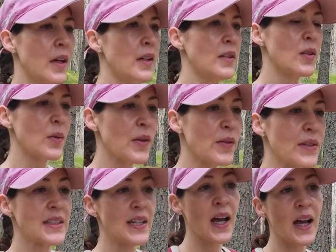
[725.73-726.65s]
Don't know whether
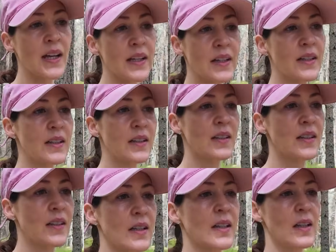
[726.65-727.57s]
he's tired,
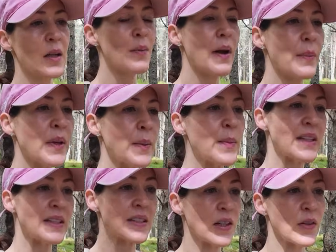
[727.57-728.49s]
he might be a
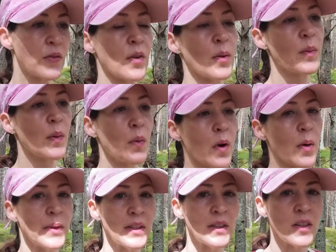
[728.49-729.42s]
bit stiff from the walk
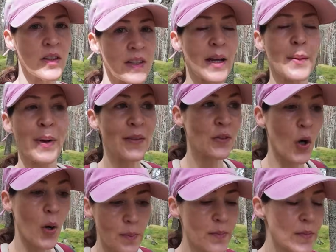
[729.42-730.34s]
we did the other day, might have
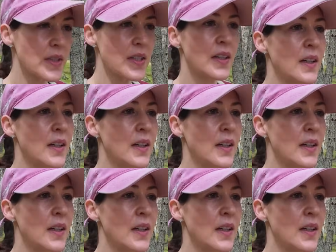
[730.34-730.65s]
DOMs,